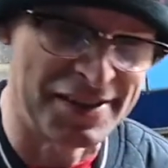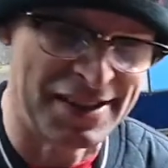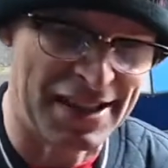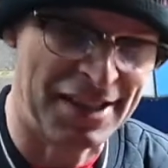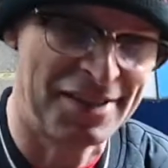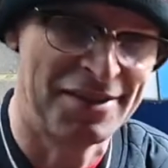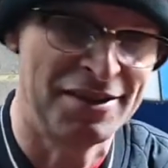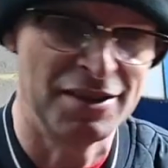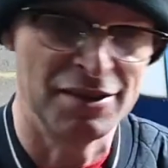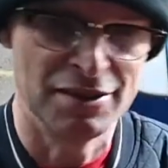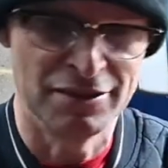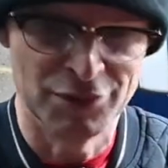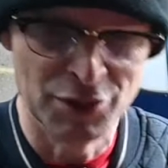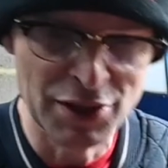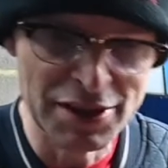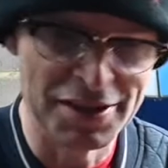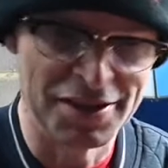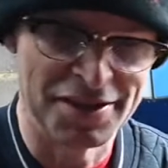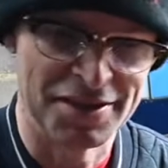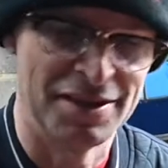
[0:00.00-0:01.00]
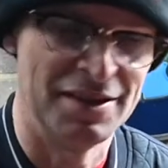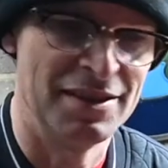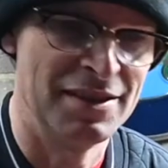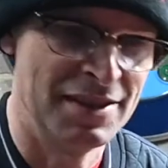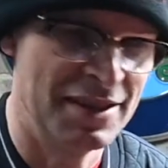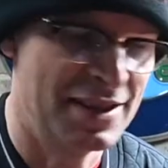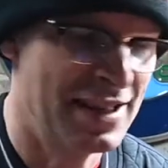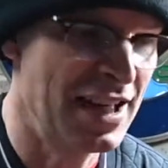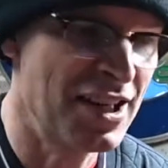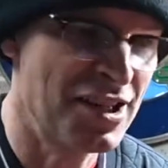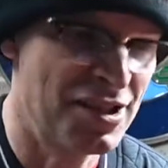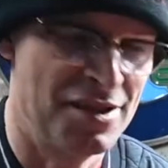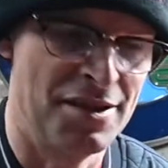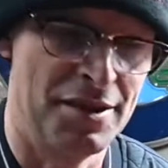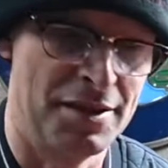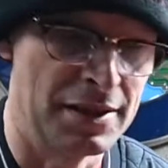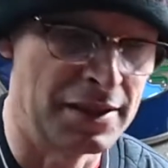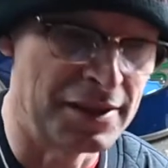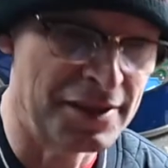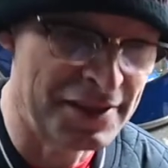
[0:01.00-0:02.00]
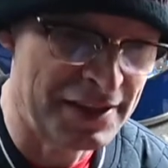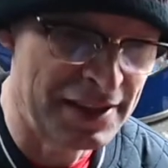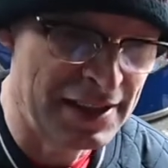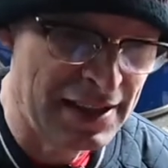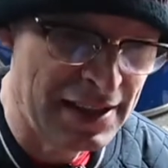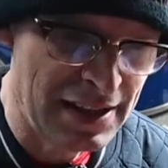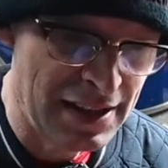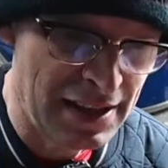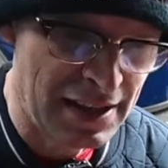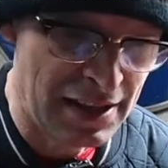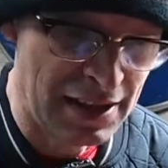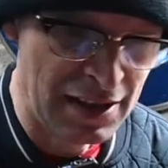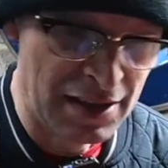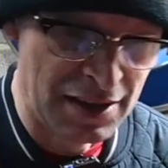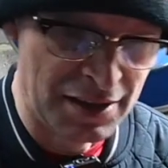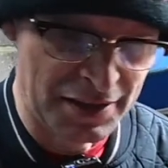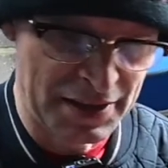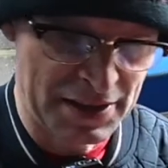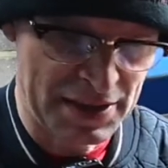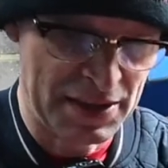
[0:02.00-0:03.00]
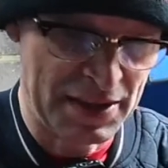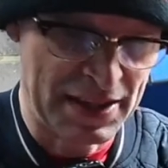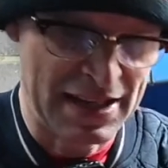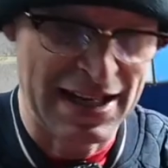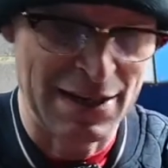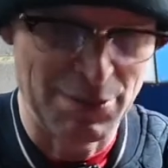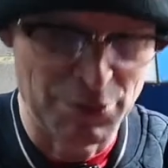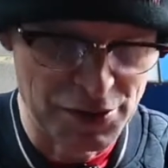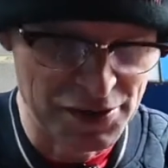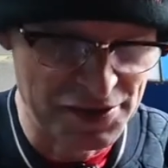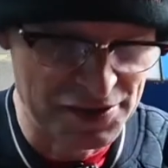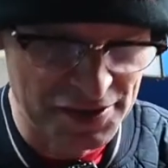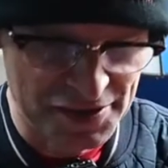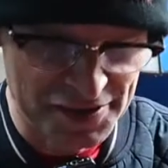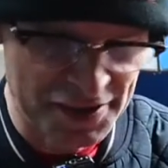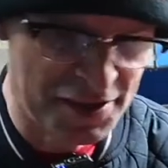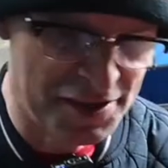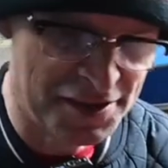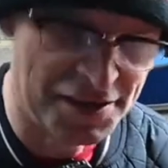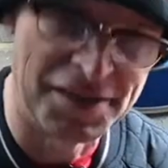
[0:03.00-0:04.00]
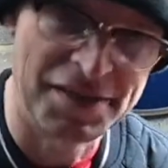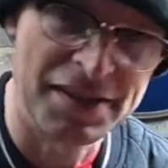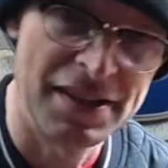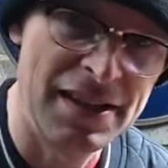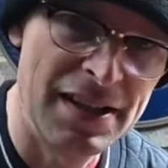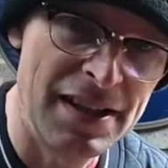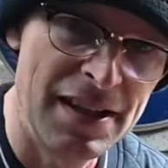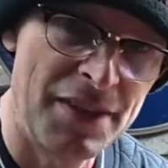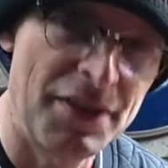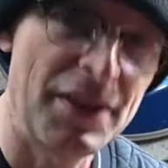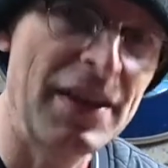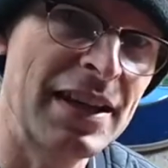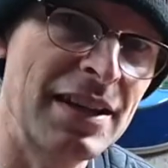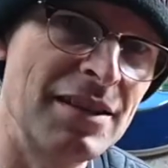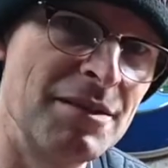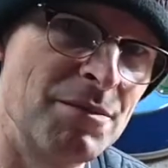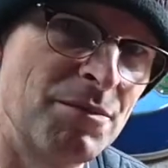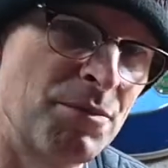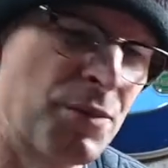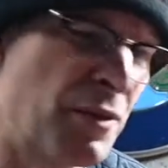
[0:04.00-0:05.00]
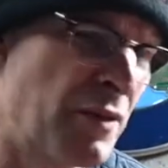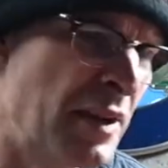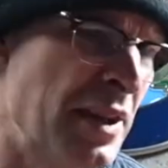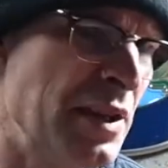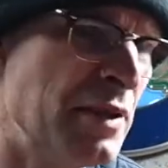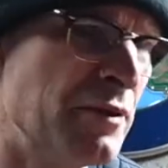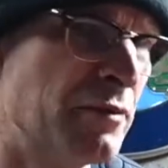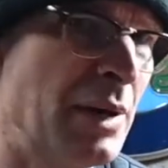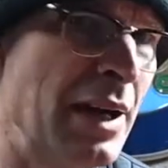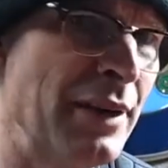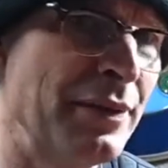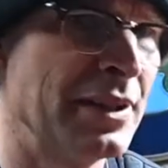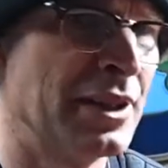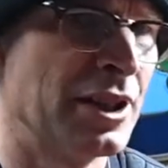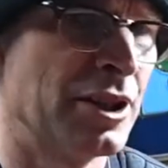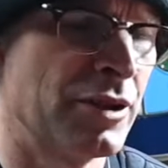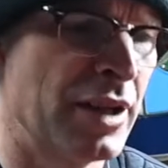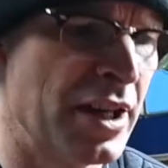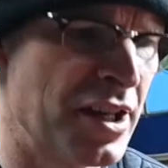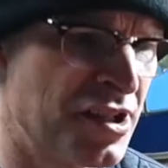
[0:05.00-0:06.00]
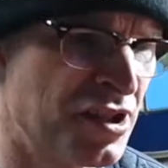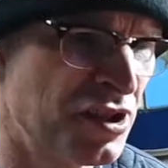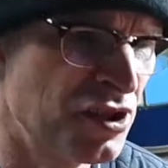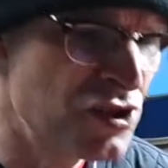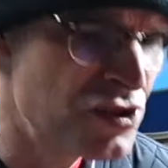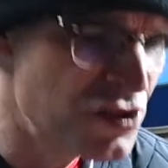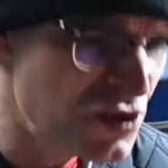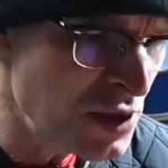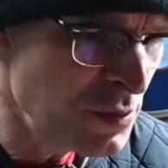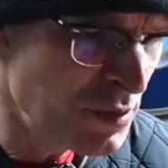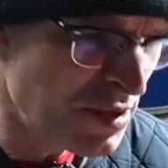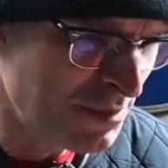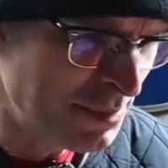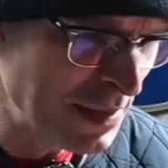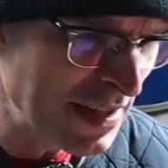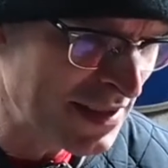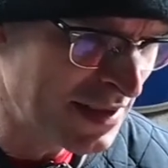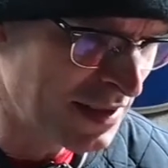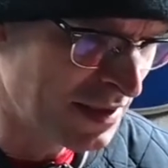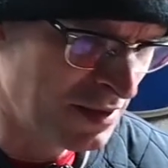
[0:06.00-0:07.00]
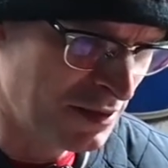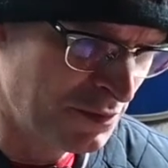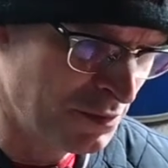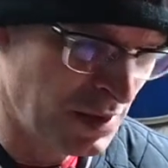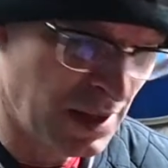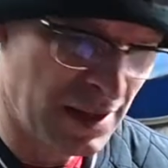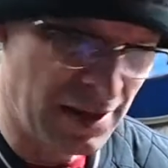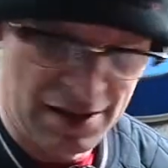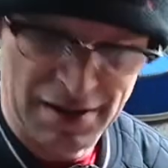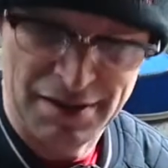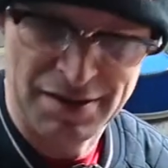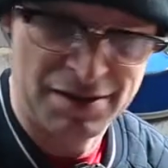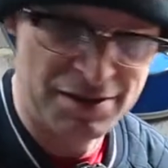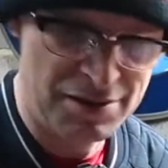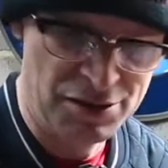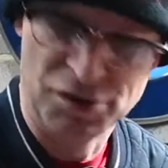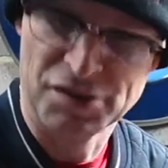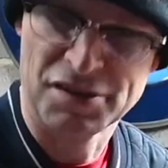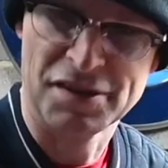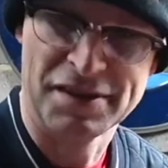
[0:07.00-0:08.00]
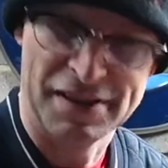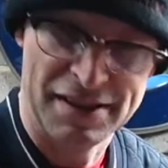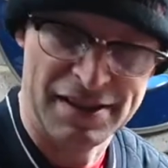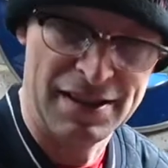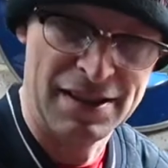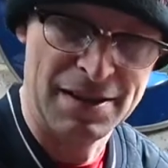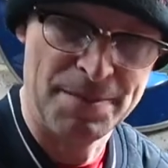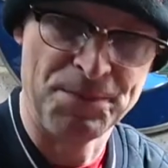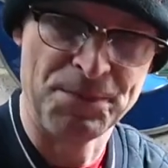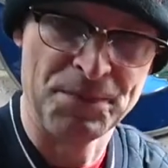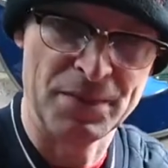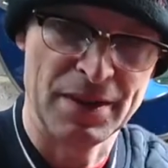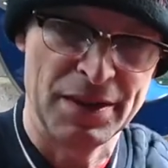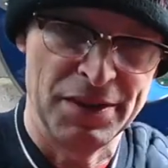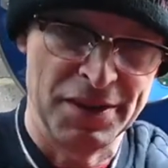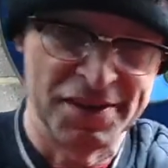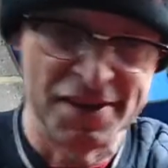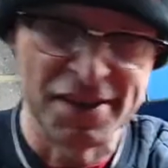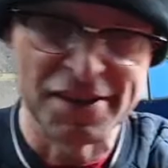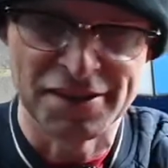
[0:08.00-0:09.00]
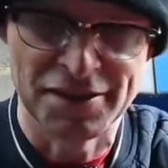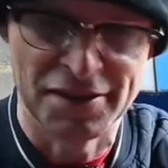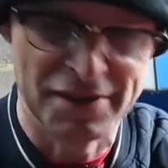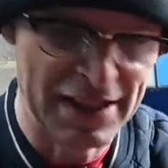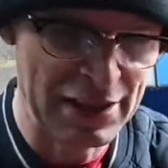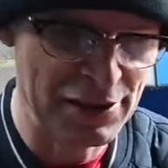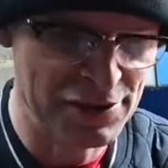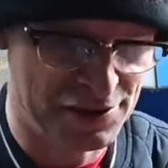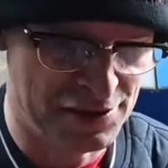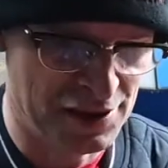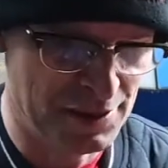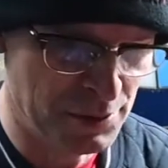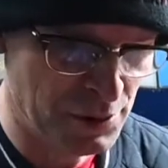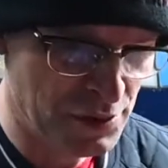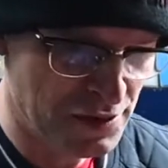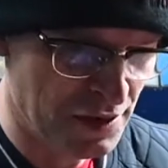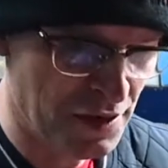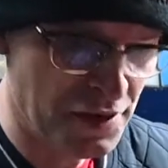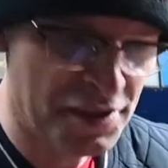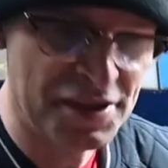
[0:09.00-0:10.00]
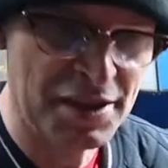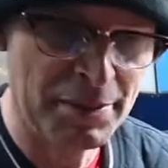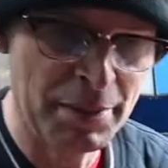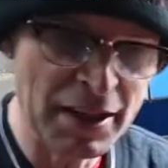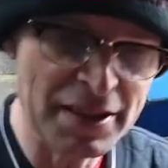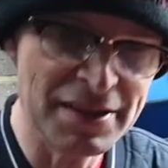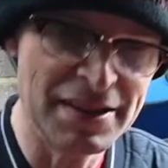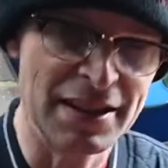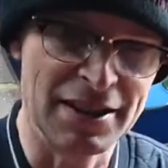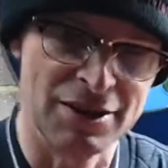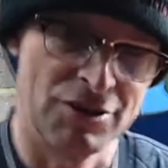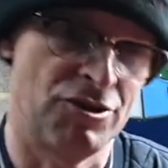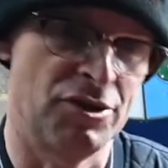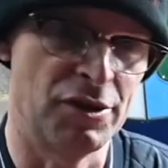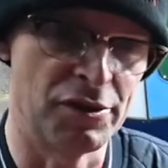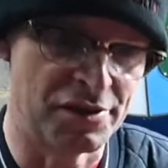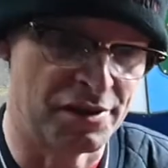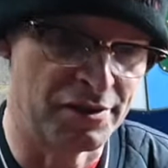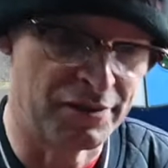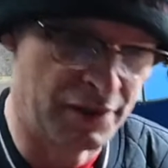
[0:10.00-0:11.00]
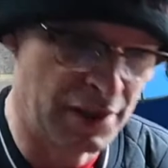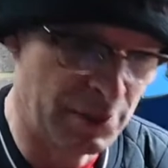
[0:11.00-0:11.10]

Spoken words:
accident avoidance detection things, like the cameras and the sensors, they can prevent you from having a crash so much better. And not just the sensors on the outside, but also the stability controls are far